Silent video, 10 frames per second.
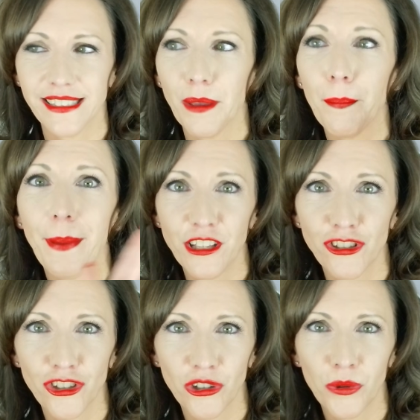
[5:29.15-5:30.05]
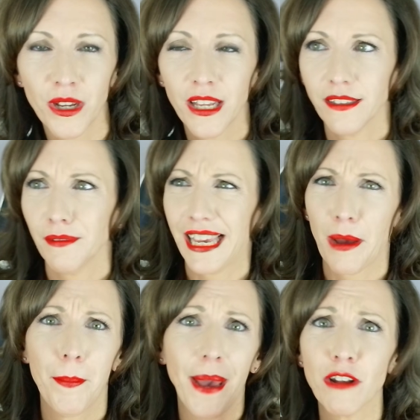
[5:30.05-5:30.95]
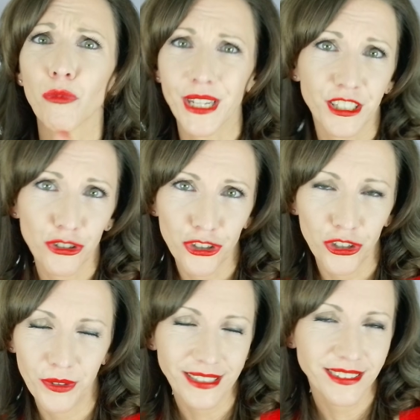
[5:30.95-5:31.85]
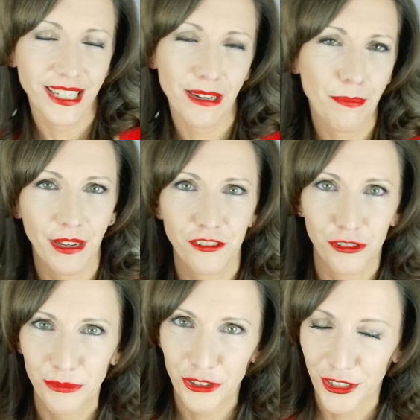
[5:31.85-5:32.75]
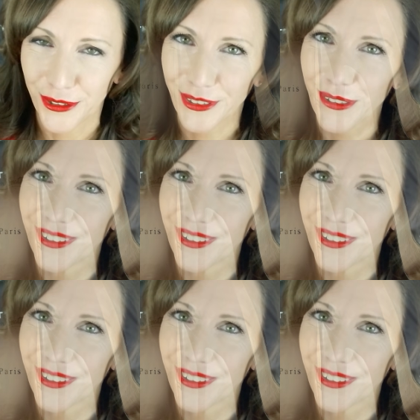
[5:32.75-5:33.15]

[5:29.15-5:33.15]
That's a bed shoe, like a bedridden shoe. That's not a bedroom shoe. So